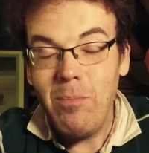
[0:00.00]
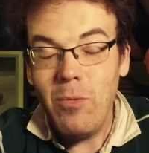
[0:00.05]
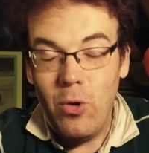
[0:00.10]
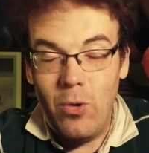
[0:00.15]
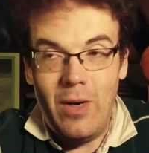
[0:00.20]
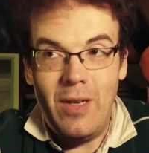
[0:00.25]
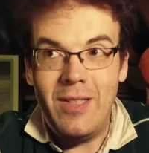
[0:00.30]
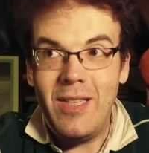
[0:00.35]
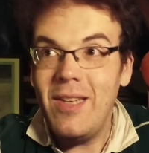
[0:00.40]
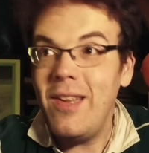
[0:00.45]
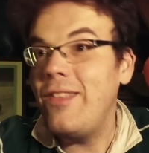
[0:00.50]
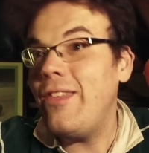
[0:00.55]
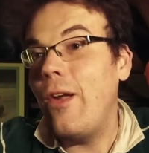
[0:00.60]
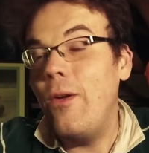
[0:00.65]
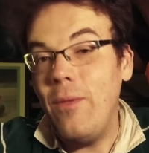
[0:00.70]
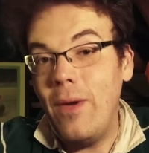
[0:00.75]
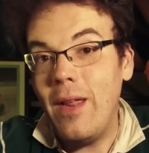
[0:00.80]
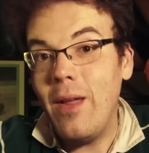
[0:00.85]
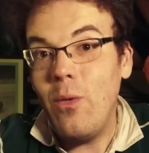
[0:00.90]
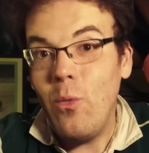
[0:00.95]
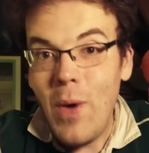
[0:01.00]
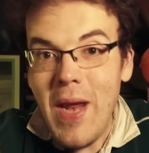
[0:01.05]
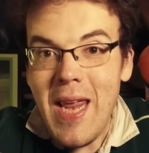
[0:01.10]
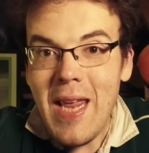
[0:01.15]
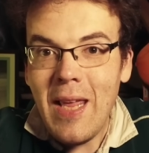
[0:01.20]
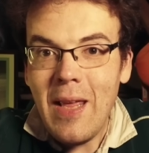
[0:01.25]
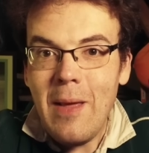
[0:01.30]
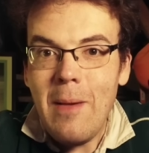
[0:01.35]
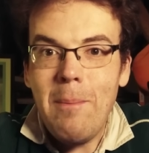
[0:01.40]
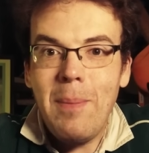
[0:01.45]
Granted, it's only a
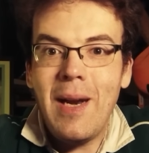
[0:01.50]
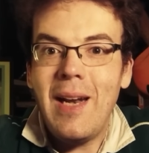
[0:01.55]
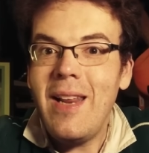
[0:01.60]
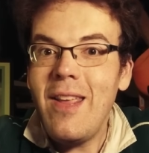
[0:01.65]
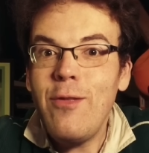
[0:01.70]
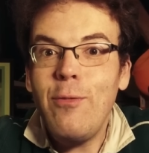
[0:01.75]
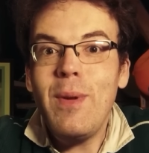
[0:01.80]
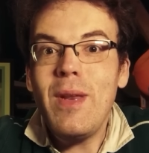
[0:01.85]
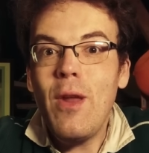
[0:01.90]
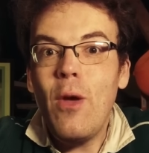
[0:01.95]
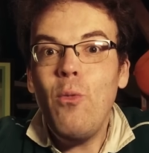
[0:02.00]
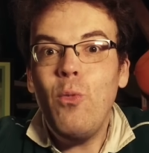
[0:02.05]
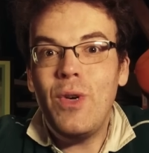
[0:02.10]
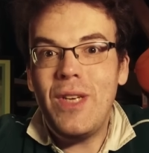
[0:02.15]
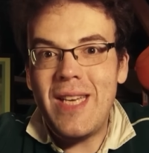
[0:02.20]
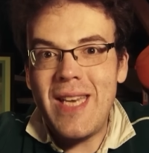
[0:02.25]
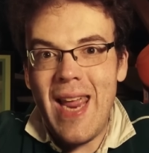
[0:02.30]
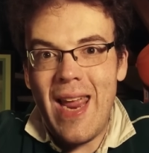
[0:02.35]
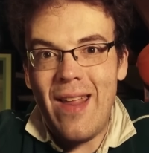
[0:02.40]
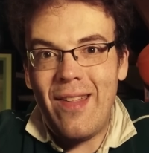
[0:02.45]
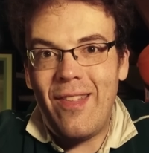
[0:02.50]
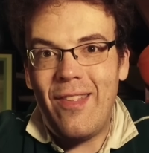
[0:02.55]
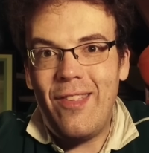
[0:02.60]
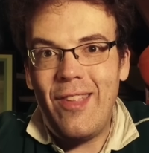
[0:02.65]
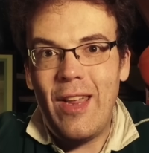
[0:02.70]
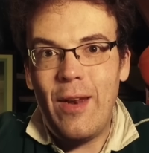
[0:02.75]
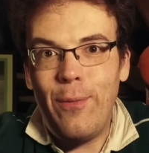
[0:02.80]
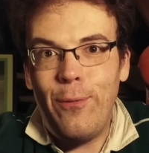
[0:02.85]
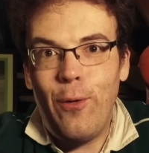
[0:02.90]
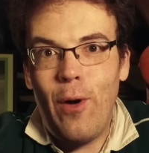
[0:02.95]
week, but at least we know what it is,
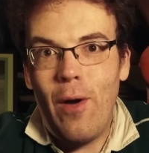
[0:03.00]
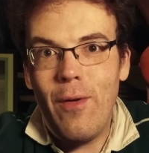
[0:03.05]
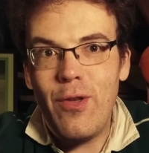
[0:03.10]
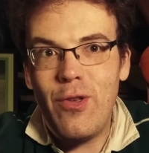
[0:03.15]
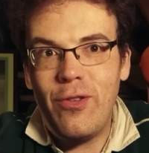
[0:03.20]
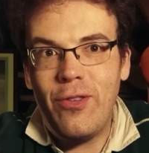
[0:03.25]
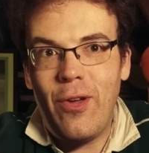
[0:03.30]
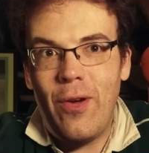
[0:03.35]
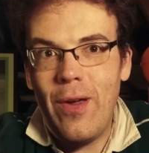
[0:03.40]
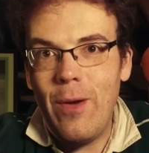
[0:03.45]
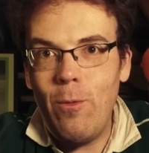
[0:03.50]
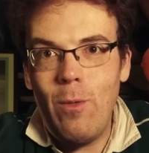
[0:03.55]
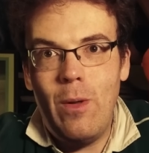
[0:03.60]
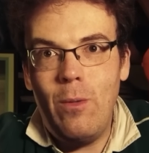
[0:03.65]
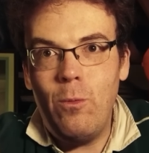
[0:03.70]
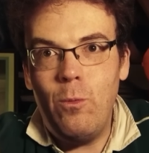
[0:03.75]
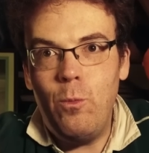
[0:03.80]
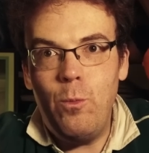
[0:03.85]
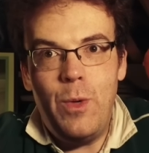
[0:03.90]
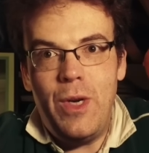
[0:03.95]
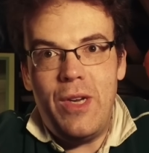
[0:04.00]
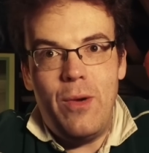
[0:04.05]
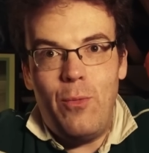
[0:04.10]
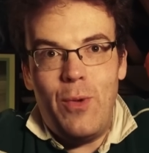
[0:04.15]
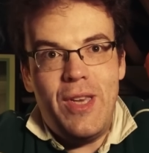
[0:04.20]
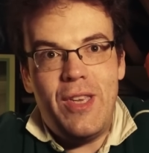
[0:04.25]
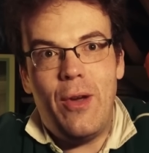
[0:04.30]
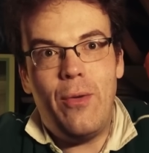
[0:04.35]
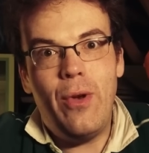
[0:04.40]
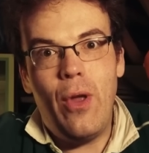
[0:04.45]
instead of Ferrari just going, well,
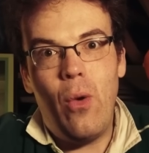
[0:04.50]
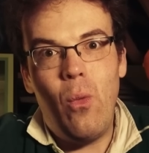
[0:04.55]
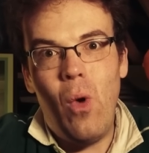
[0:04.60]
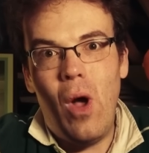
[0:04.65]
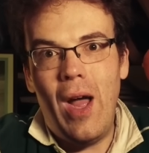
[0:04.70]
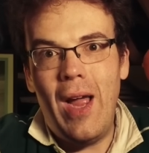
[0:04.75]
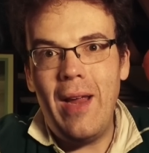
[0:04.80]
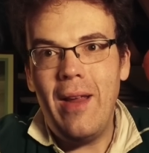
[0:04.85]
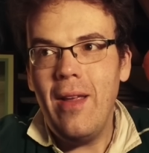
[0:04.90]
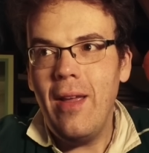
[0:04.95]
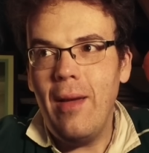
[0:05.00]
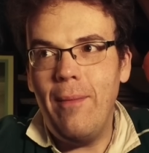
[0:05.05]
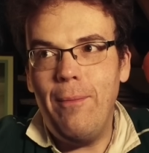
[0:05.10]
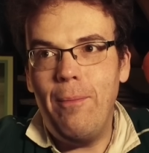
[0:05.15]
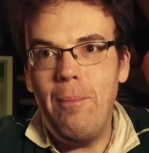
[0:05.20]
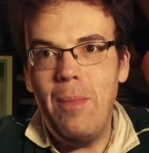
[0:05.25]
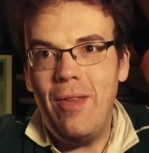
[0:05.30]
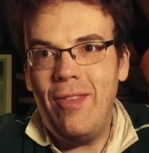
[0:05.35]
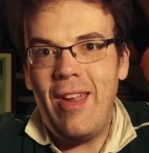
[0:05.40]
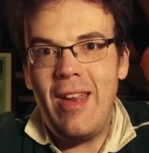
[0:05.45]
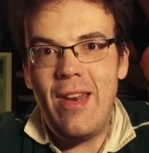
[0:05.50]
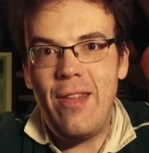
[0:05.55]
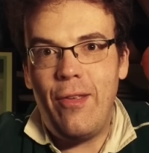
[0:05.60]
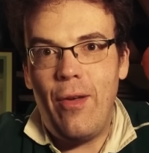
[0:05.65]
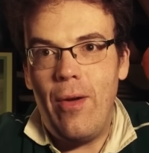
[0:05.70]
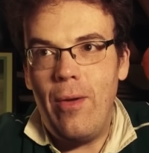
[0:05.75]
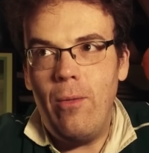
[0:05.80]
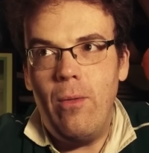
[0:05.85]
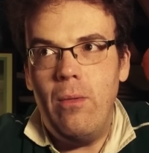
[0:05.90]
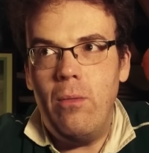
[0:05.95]
we don't know why, and Mercedes
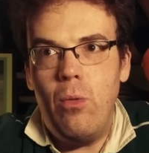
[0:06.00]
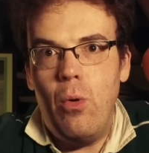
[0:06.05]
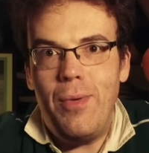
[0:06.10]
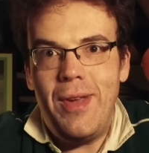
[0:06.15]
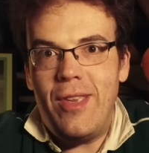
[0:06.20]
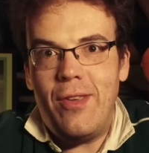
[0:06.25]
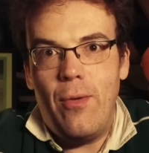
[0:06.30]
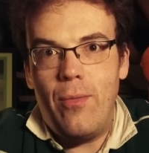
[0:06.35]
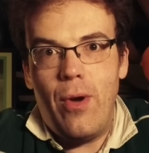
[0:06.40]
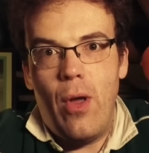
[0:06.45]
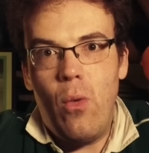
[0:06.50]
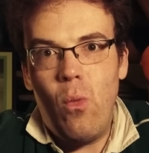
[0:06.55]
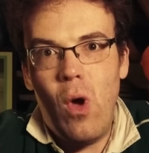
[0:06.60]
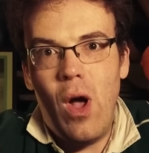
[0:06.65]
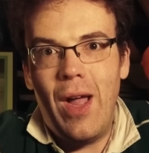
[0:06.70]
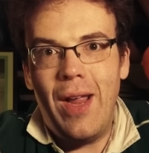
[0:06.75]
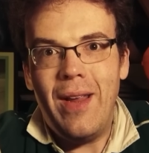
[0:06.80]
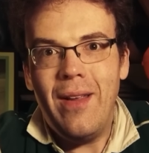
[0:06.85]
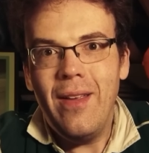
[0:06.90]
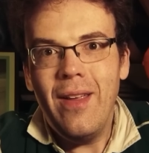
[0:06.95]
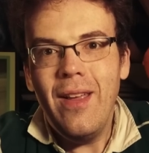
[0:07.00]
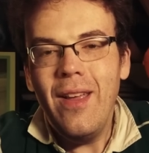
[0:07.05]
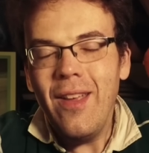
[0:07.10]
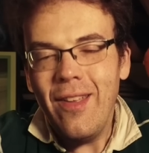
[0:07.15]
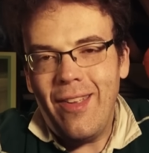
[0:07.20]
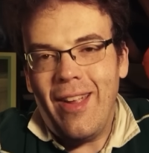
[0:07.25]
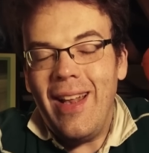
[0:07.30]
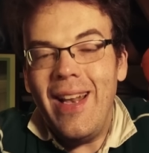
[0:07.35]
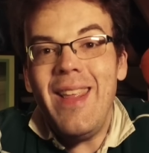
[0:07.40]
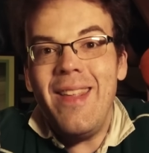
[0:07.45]
going, well, we don't know why.
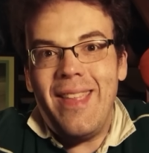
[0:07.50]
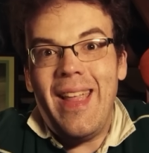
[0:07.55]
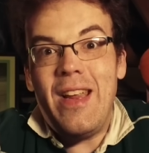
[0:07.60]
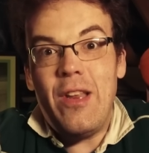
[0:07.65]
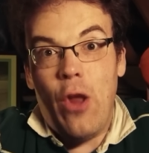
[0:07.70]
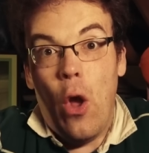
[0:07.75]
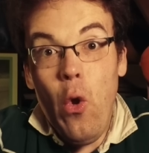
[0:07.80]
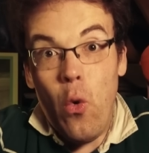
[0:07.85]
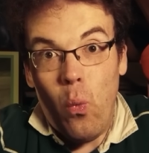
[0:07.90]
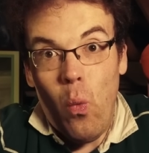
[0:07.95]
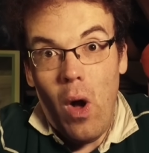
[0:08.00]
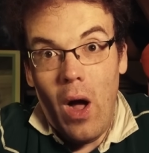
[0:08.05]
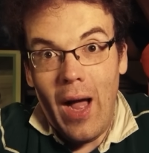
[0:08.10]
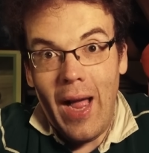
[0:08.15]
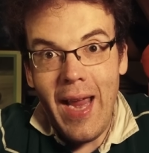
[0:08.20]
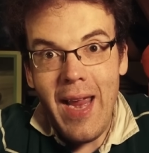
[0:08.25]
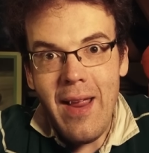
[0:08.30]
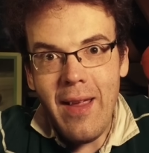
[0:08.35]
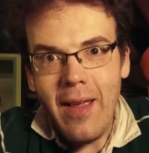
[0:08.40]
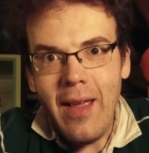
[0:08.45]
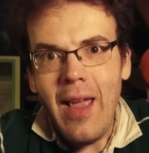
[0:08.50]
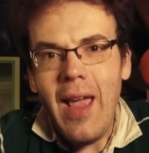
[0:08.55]
So at least they know why.